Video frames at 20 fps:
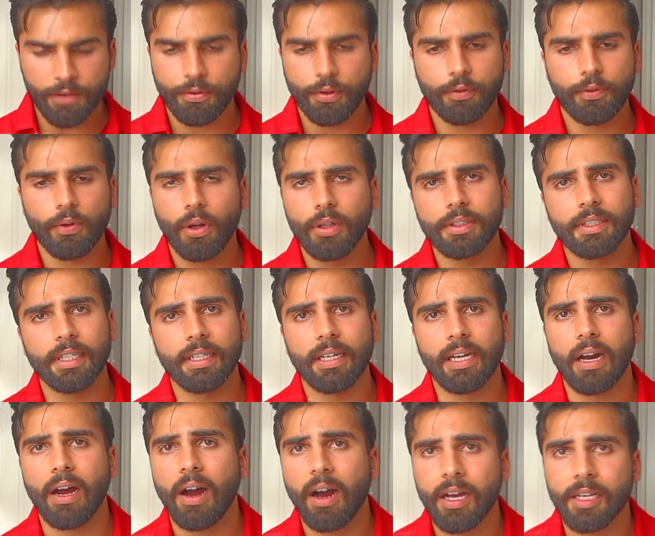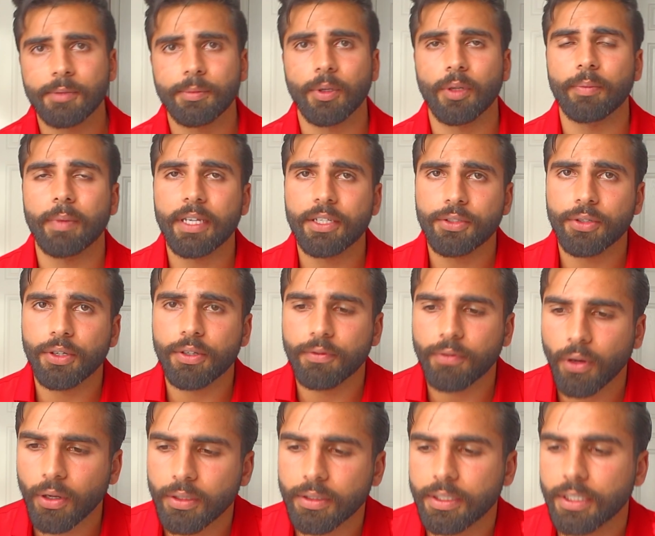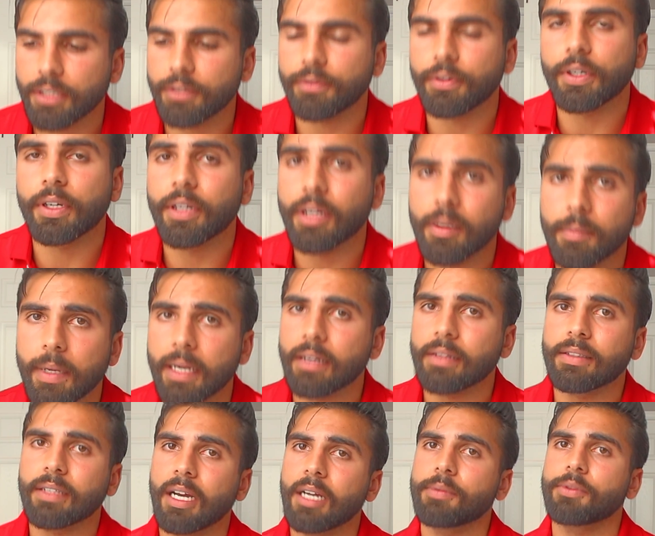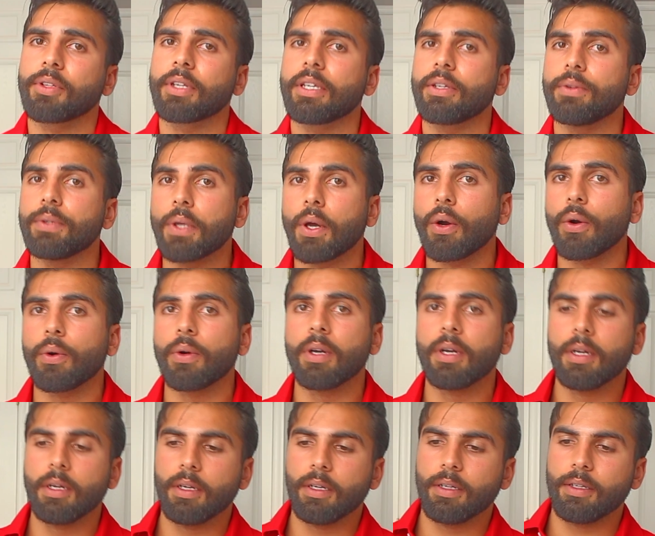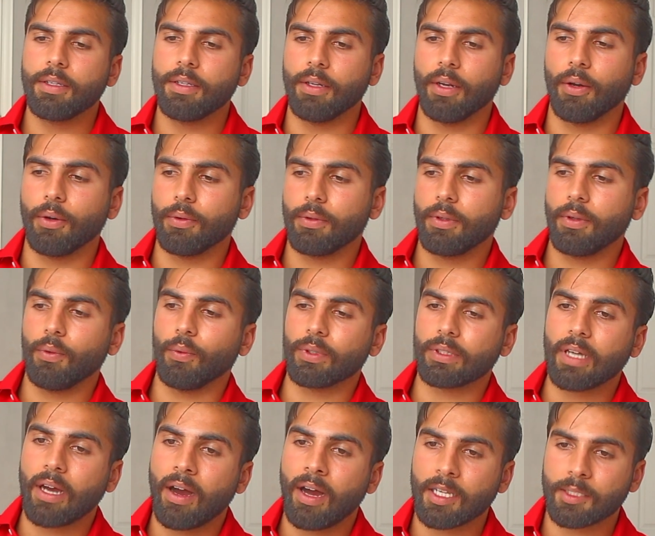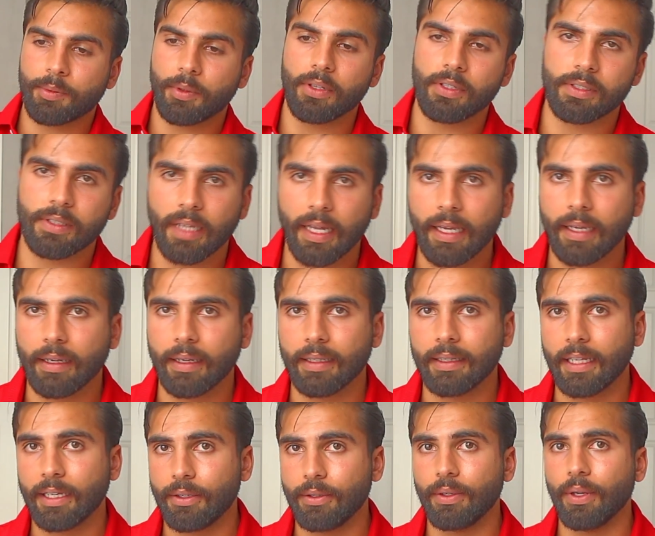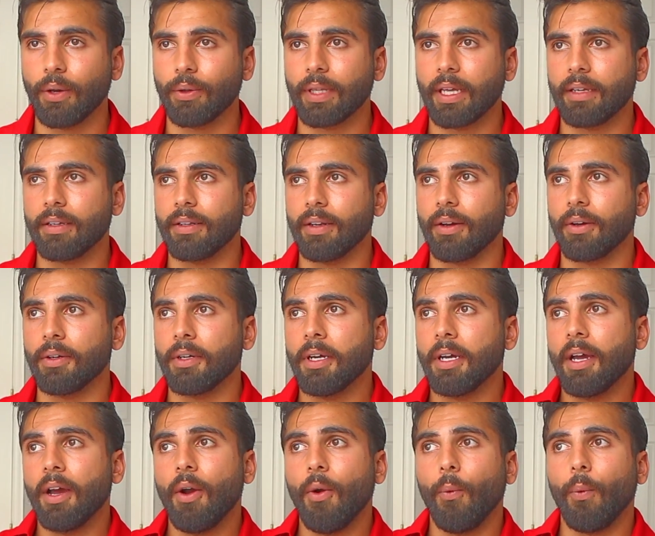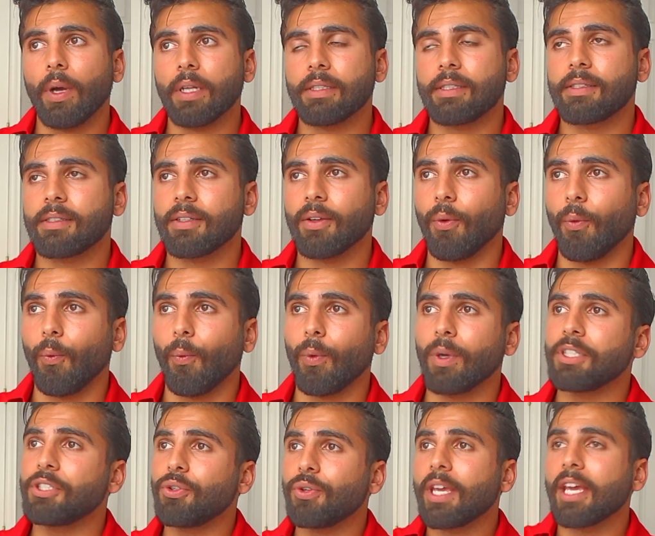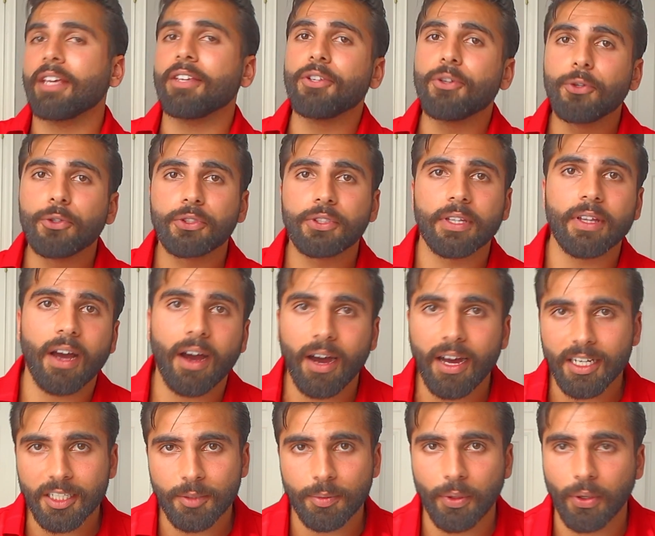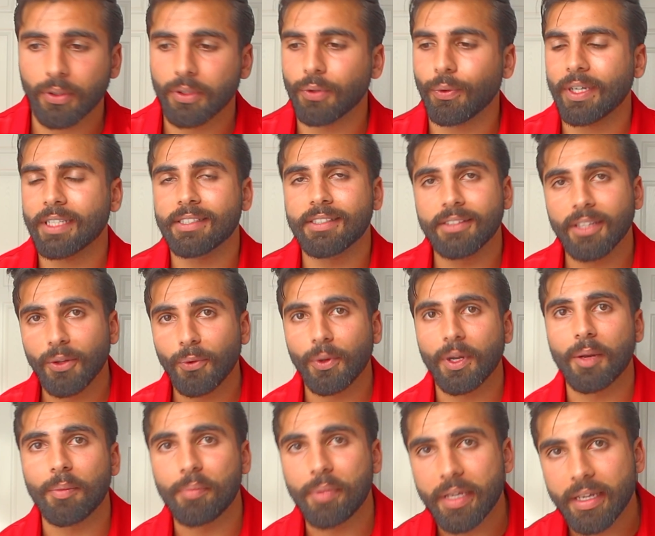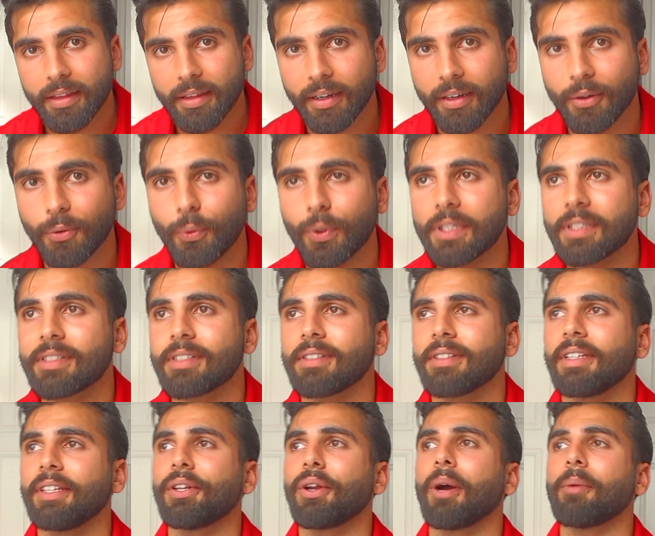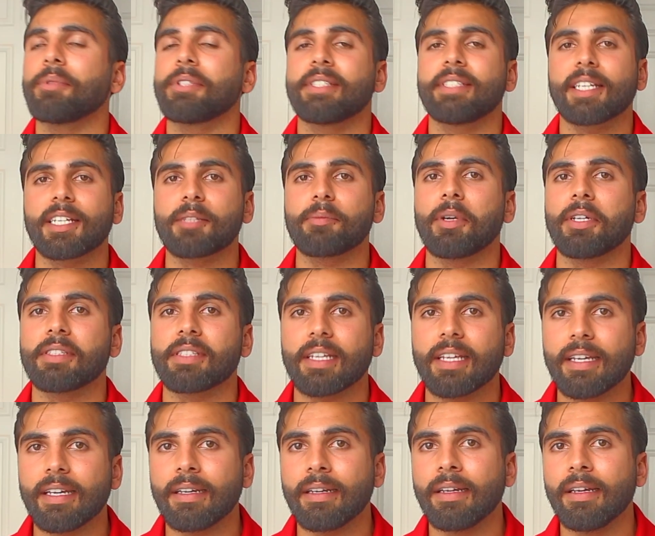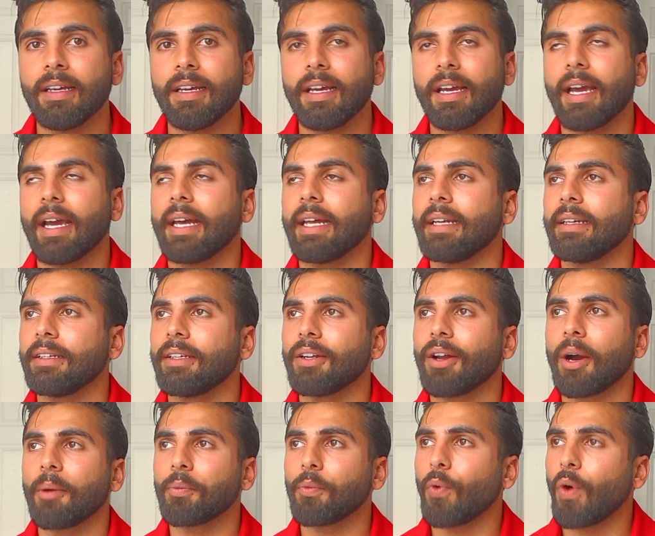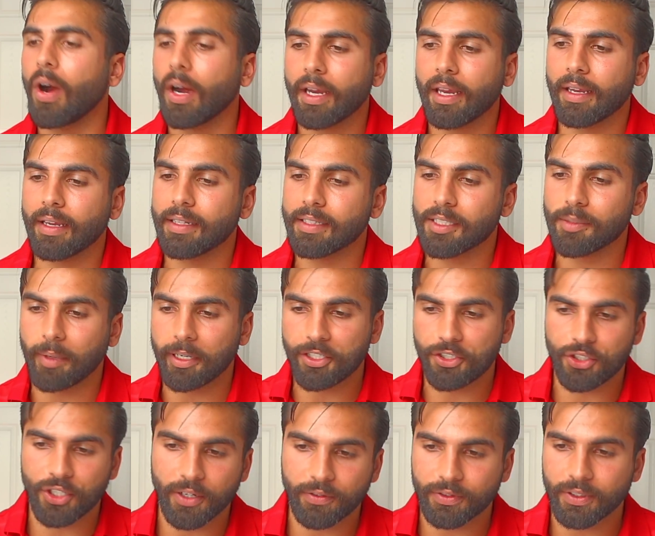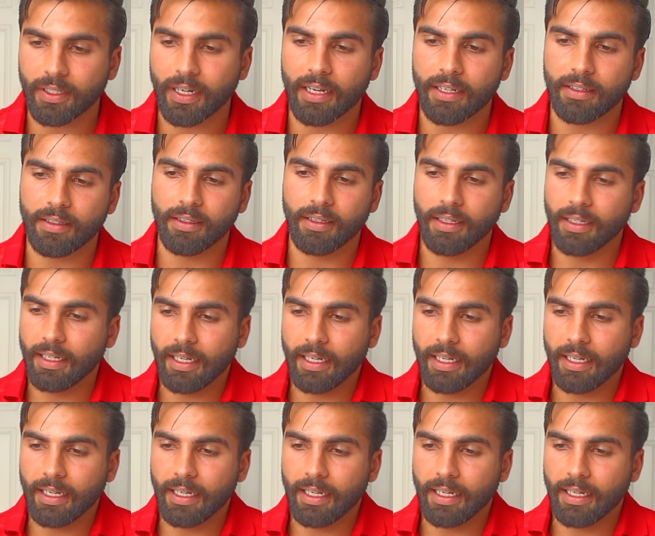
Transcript: If you're volunteering at a hospital, make sure you volunteer for a good amount of time so you know, you know, what the hospital is like and that you know that, you know, once once you get used to the hospital, do I still want to be there? Once, you know, I'm 6 months in, and you know I'm walking into my shift and I